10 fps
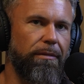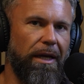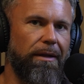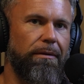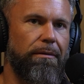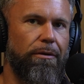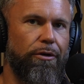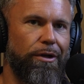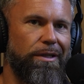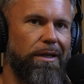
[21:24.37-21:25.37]
that
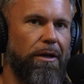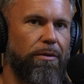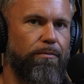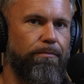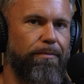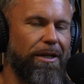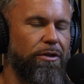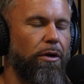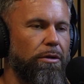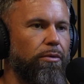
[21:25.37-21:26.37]
there isn't a big
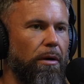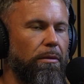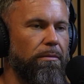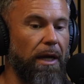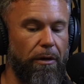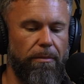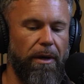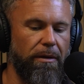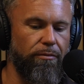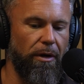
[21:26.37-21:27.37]
solids problem. Now, you
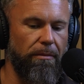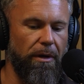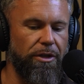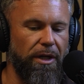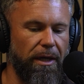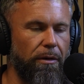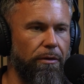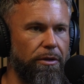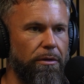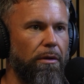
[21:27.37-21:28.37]
may run a mud check and
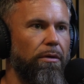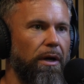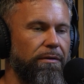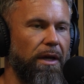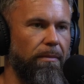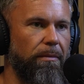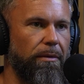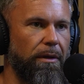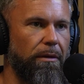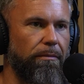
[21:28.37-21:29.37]
notice your low gravs came up
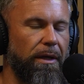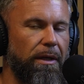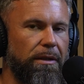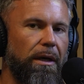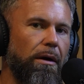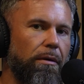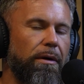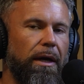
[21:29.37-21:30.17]
a little bit and say, oh,